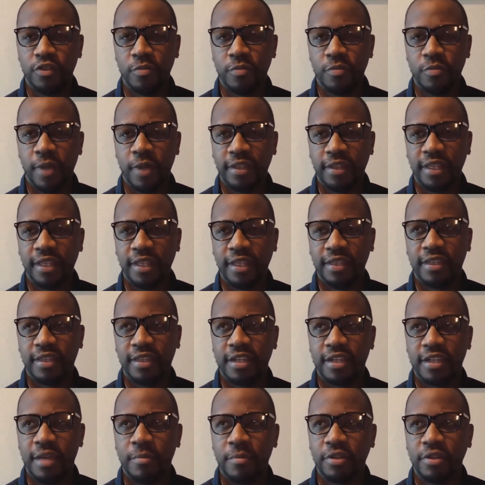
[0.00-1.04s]
I think the
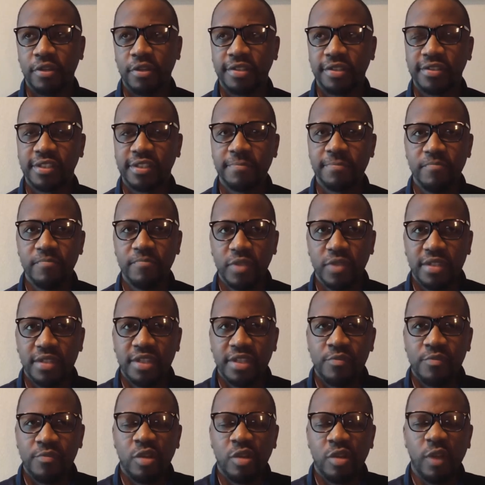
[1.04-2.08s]
number is somewhere around